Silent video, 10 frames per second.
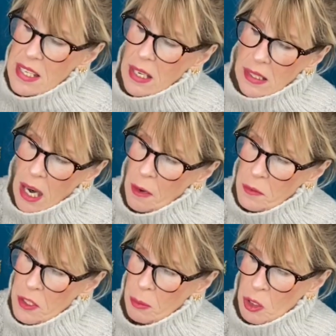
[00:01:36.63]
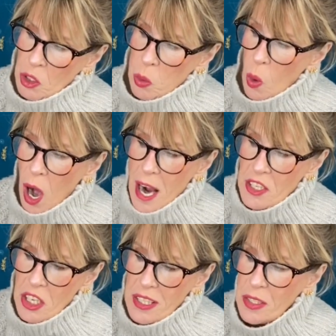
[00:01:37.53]
uncomfortable to watch.
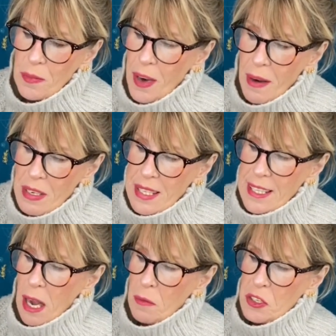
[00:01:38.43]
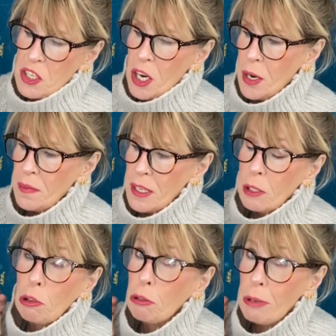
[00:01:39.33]
It's very self-serving,
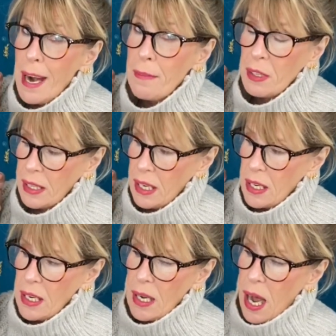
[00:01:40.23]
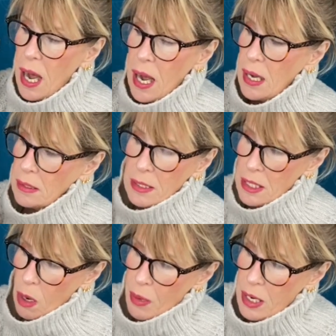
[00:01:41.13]
gravely, uh, you
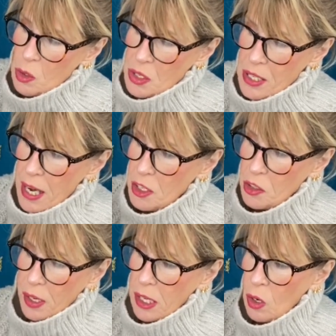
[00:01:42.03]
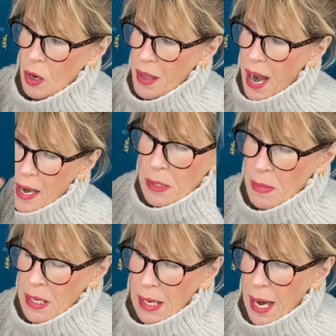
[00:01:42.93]
know, egocentric and all that. To
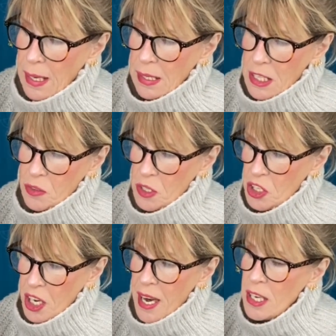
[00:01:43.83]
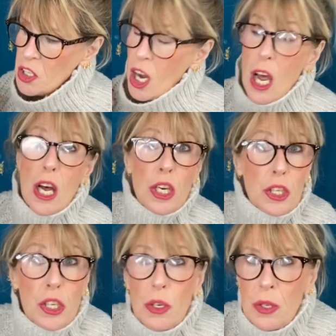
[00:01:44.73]
meet a catalyst for change,
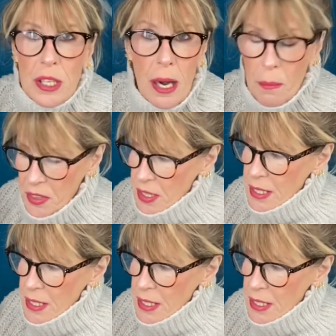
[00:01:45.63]
do something